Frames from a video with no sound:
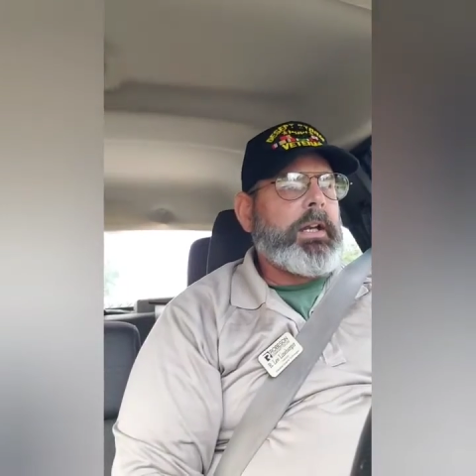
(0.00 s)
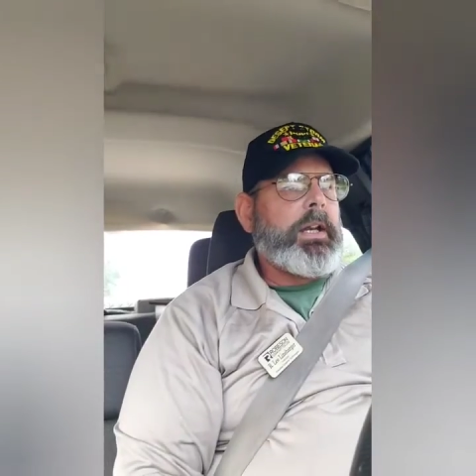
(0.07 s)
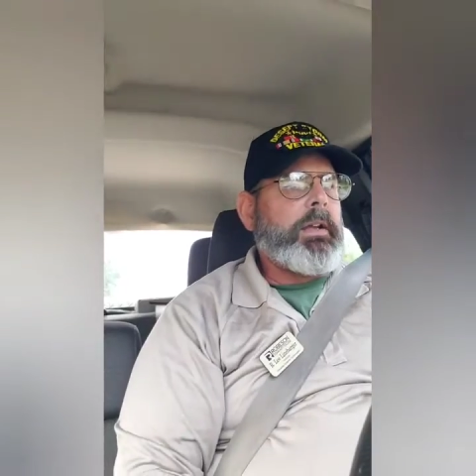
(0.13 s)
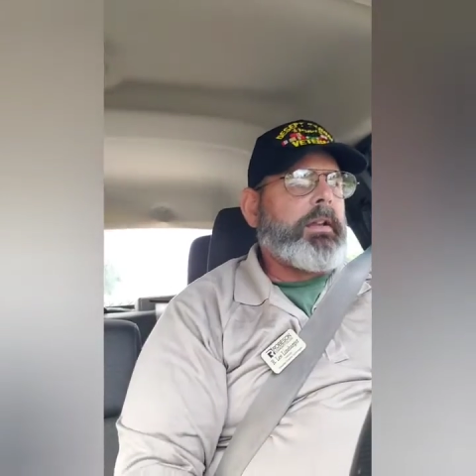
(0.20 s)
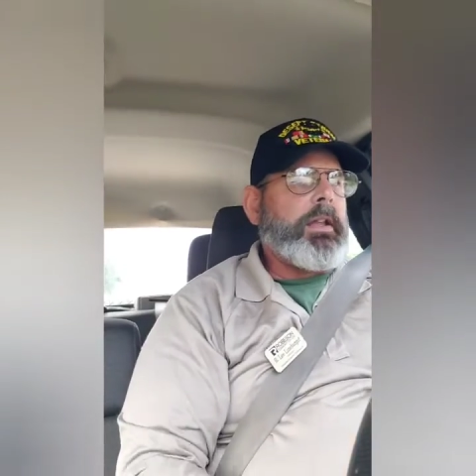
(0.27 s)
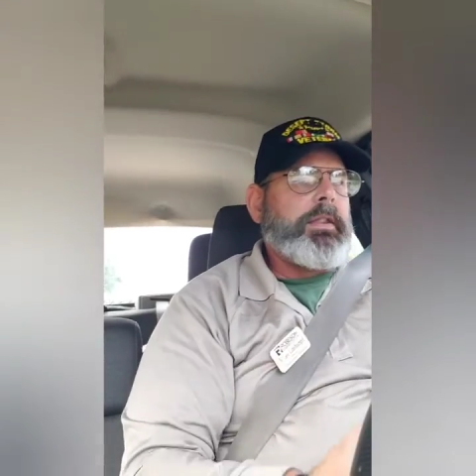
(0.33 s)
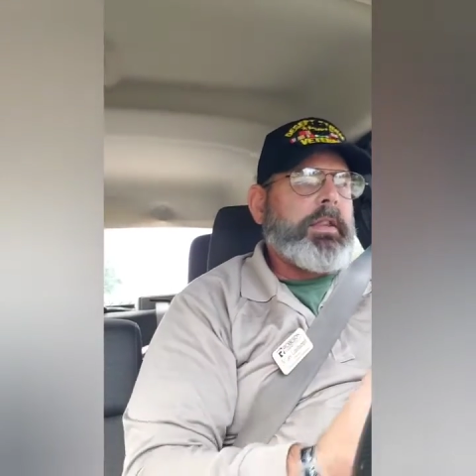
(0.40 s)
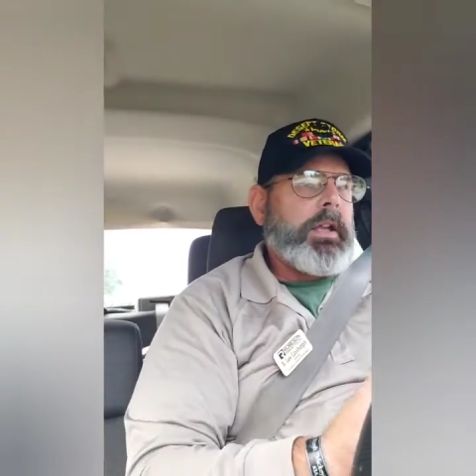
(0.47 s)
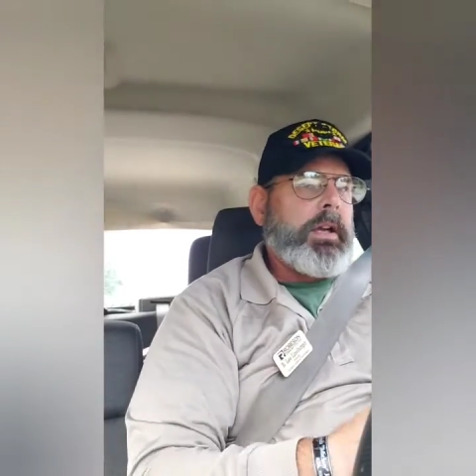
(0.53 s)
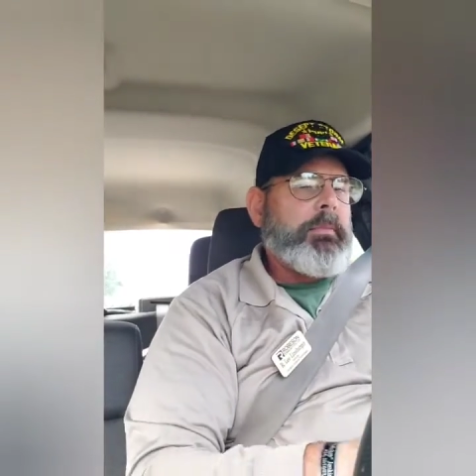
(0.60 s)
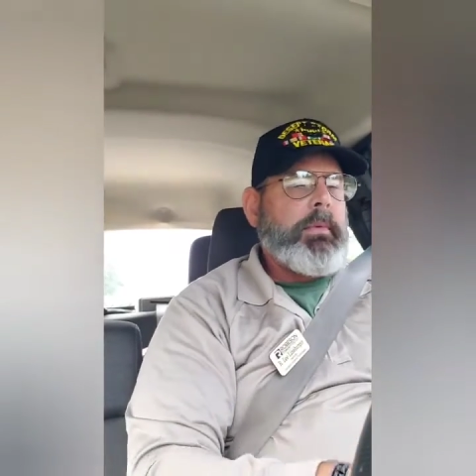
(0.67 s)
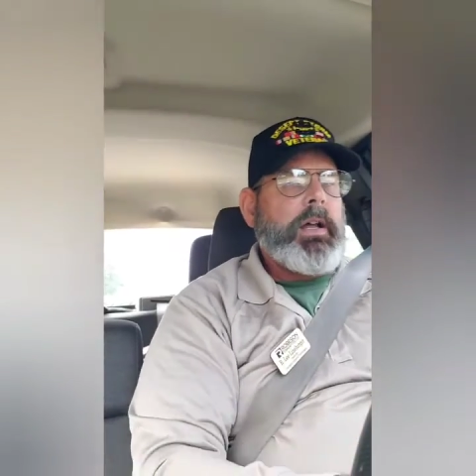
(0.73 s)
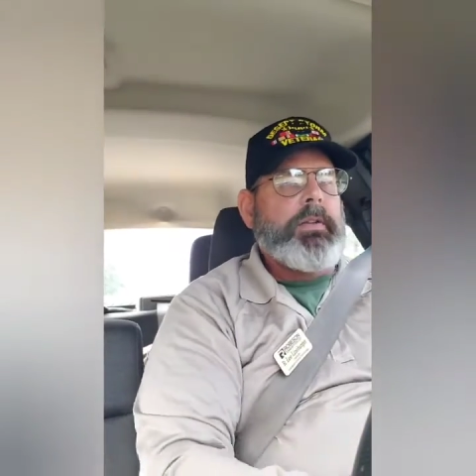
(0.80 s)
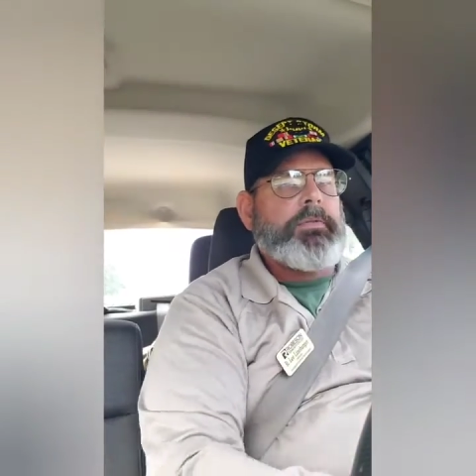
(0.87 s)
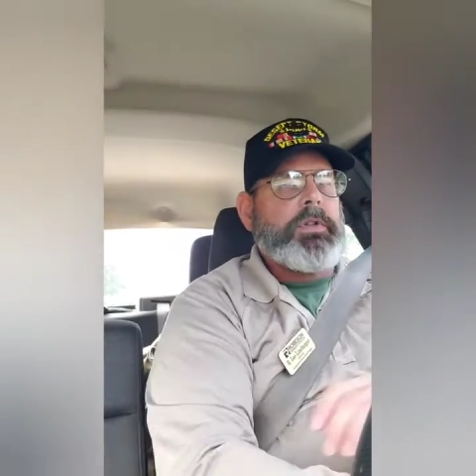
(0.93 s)
And I think I
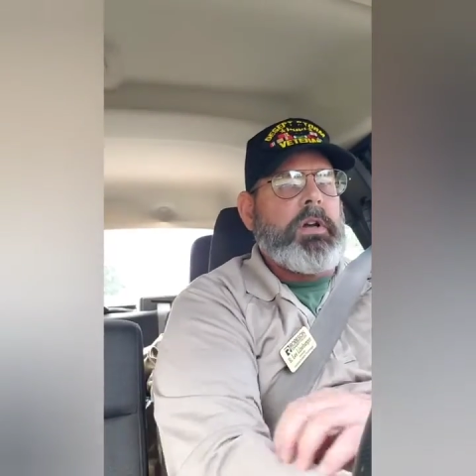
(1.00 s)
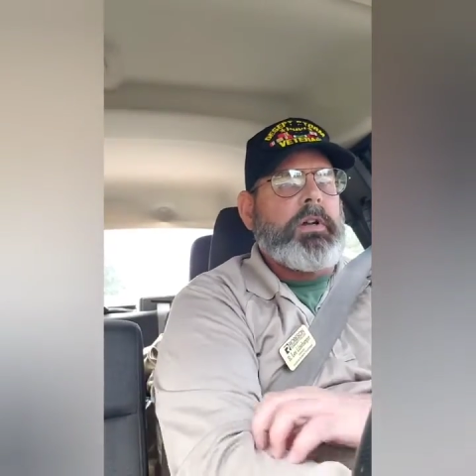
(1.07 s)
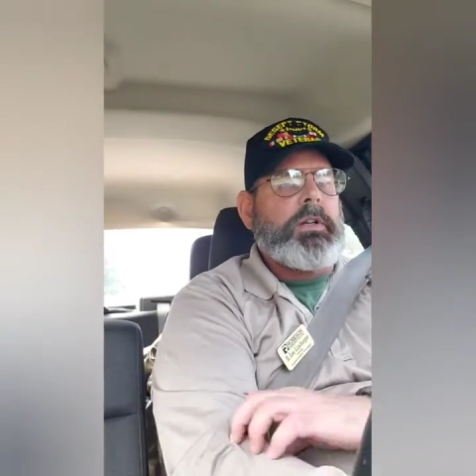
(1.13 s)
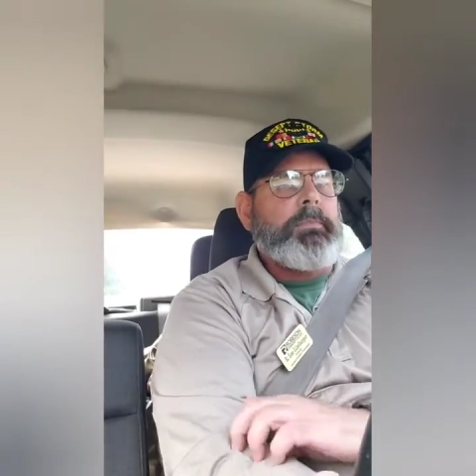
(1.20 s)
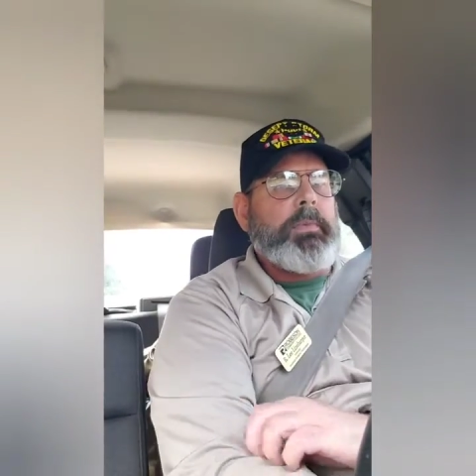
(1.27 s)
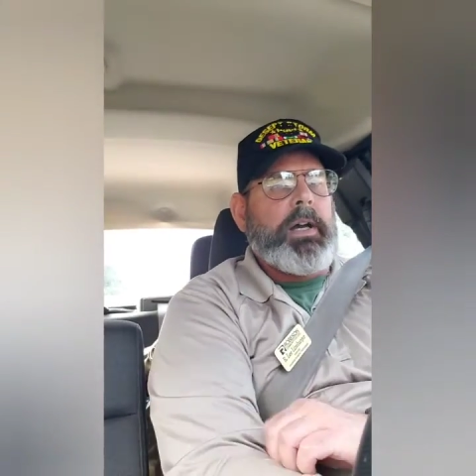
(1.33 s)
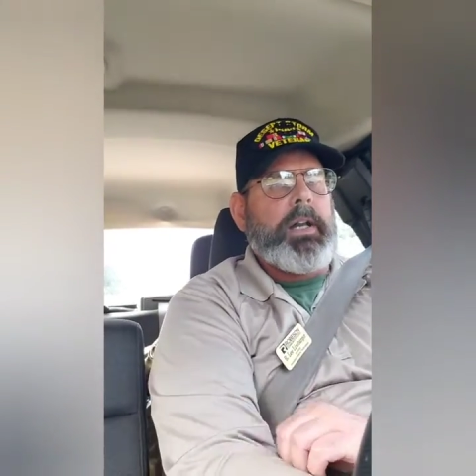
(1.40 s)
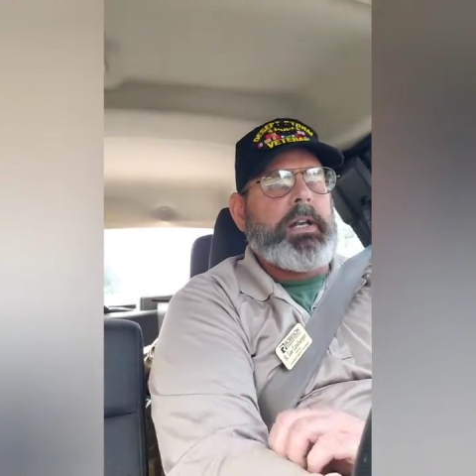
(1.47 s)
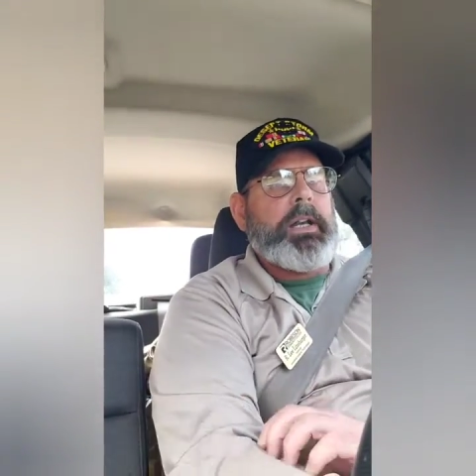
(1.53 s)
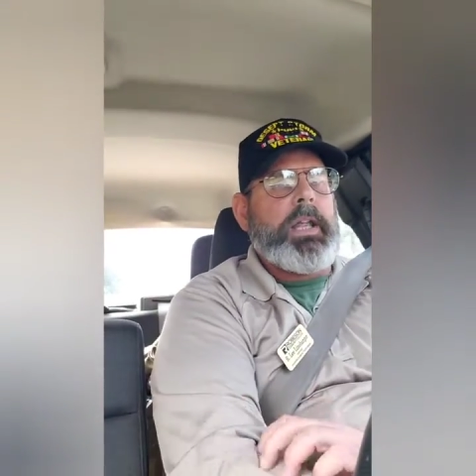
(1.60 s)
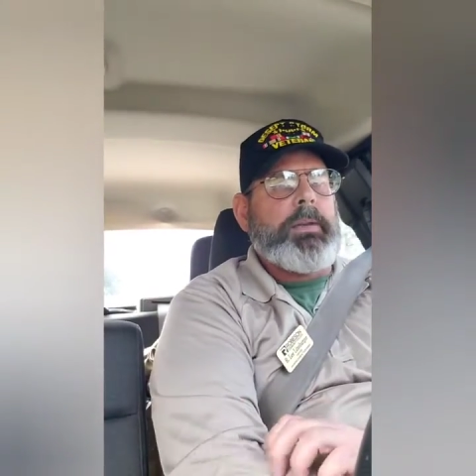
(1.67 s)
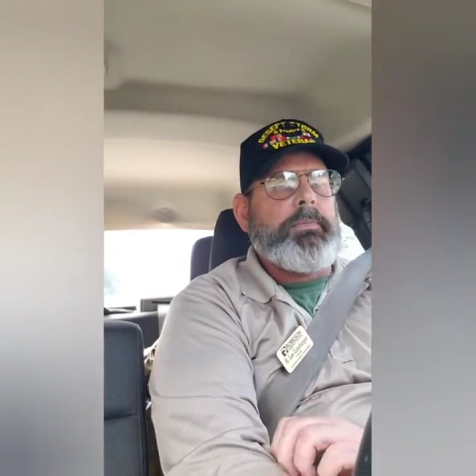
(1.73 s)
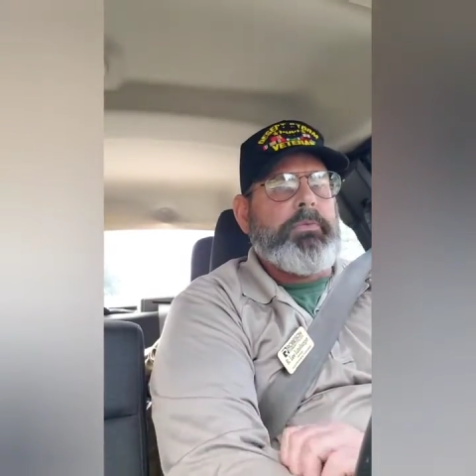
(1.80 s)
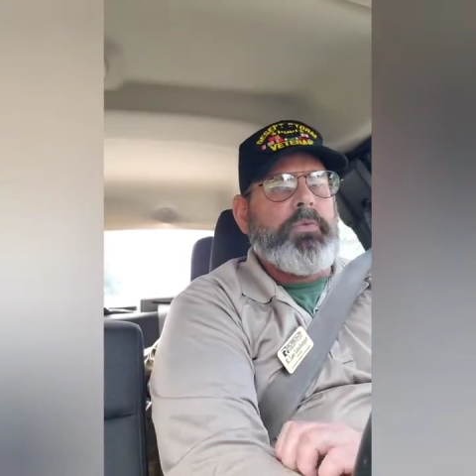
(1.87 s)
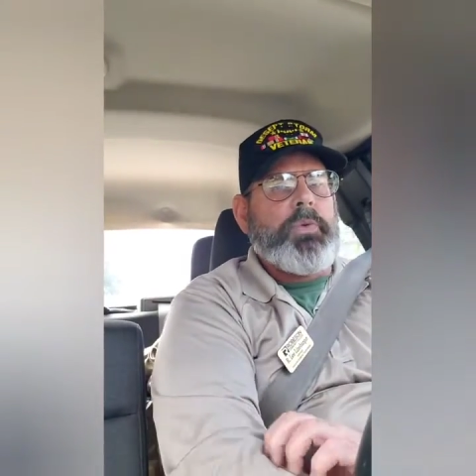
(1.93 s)
might have talked about it the
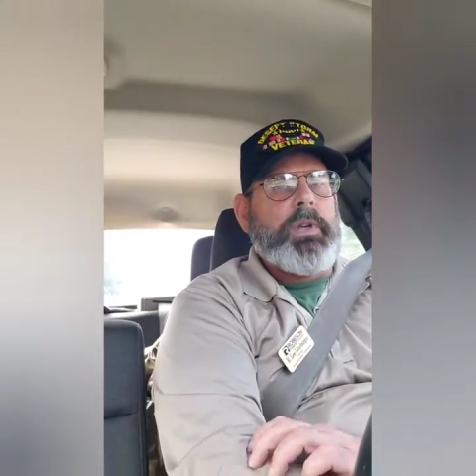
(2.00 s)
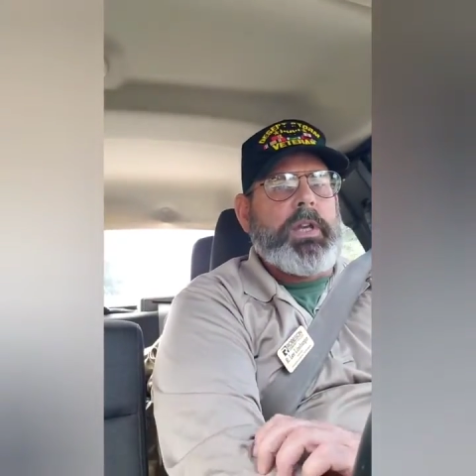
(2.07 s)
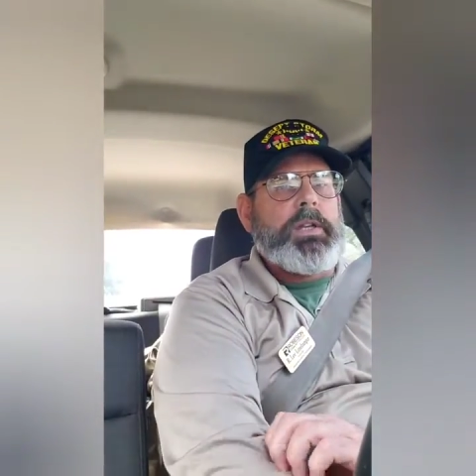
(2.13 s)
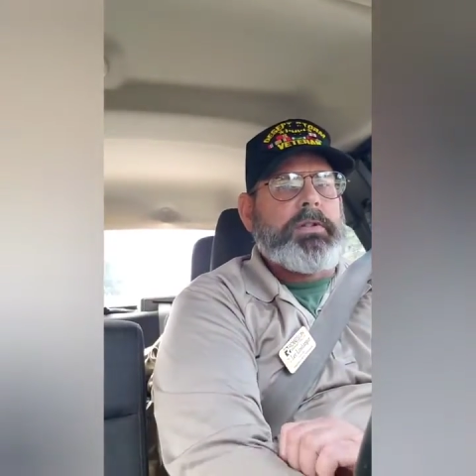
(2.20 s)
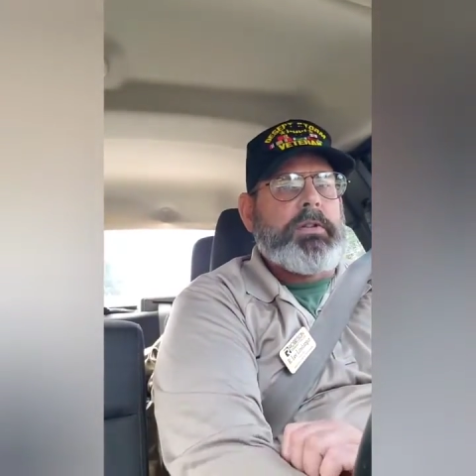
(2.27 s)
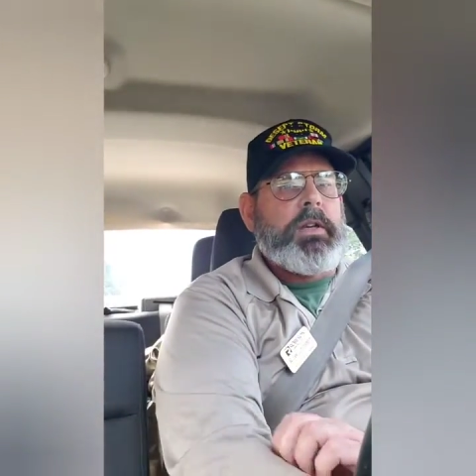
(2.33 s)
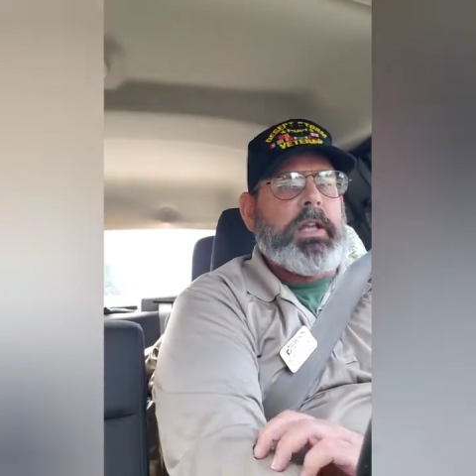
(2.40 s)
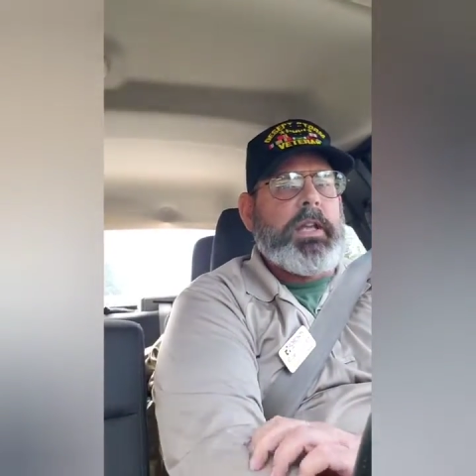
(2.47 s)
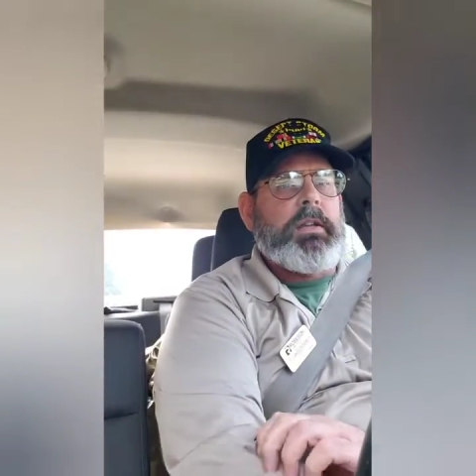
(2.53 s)
day before yesterday